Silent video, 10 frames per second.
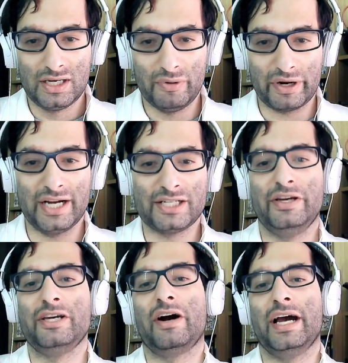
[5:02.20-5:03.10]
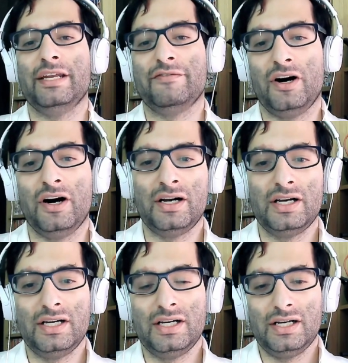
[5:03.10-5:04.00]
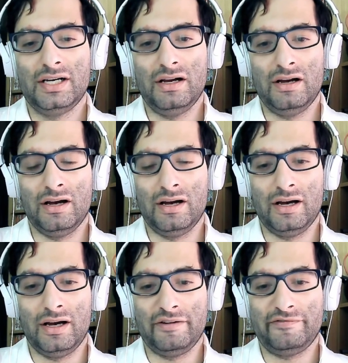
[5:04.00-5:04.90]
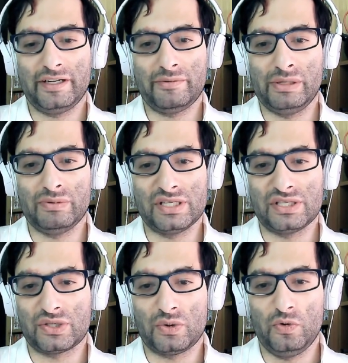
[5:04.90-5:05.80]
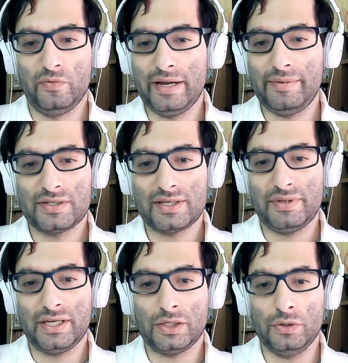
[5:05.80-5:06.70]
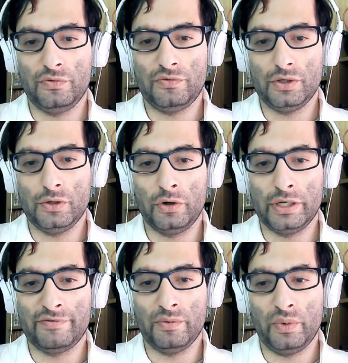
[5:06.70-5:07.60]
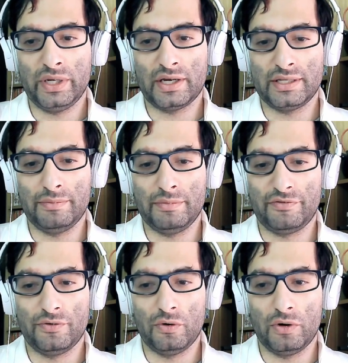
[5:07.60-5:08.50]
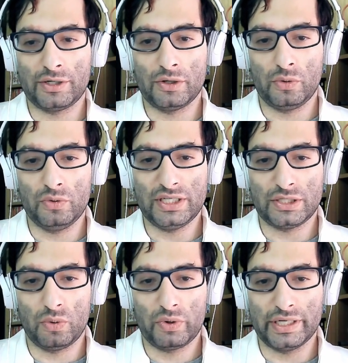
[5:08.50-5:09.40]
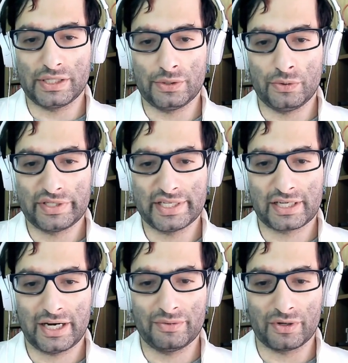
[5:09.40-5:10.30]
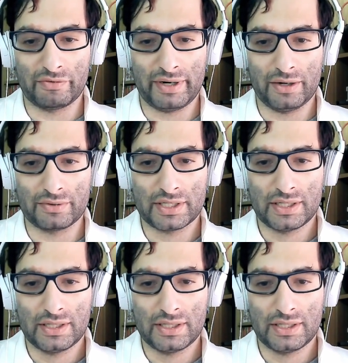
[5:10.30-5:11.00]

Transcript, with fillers: We're cutting to a young Endeavor. Uh, I think when he was in school, maybe, or something. You you're even weaker than before. I don't know, who's he talking to? Who's this guy on the ground?